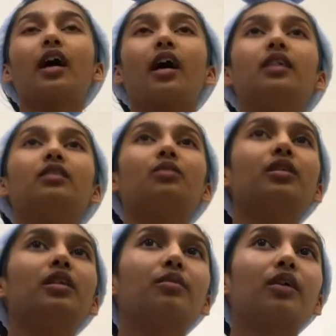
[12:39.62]
I don't
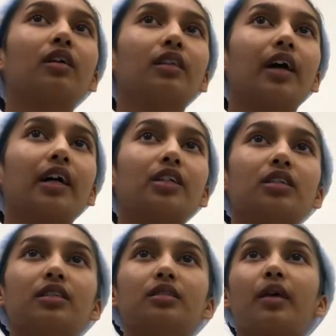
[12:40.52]
really put on
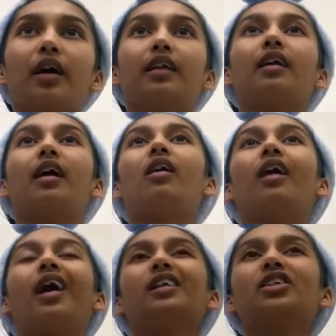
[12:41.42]
lashes, my
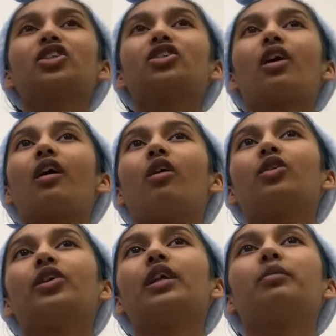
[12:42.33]
eyelashes are
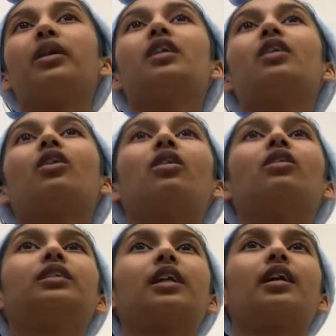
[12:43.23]
already pretty
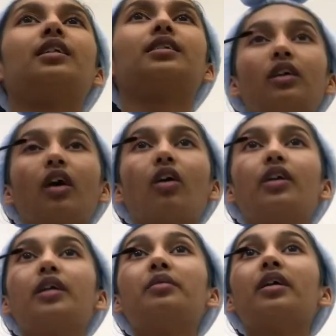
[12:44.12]
curled and they're
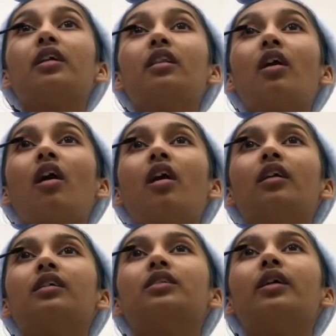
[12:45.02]
already pretty
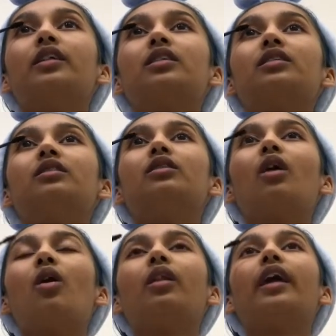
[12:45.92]
long, so I just
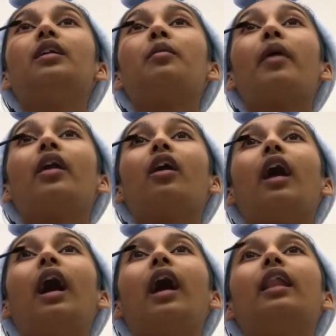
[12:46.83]
don't like depend on
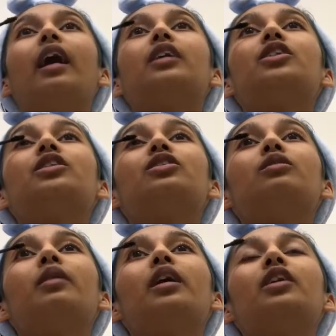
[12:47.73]
eyelashes
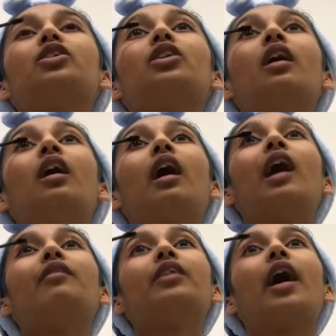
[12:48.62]
too much.
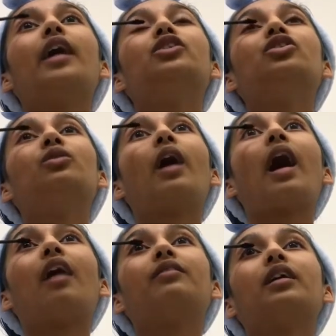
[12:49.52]
However, I do
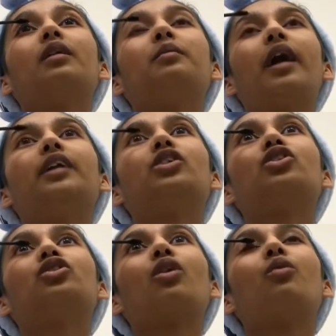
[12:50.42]
have them, I
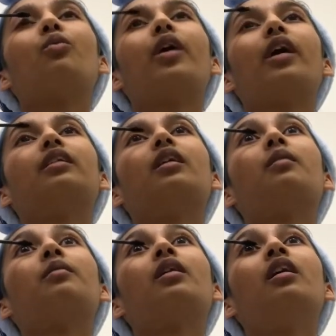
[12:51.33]
just don't wear
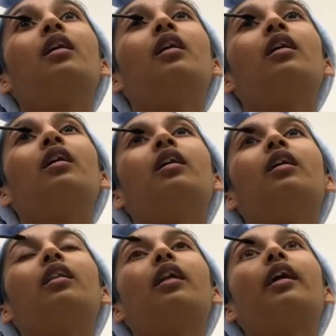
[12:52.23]

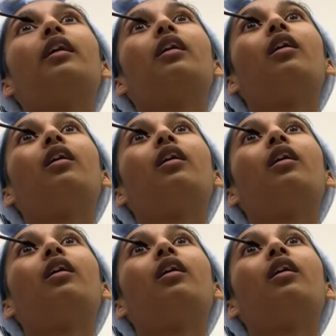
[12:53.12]
them like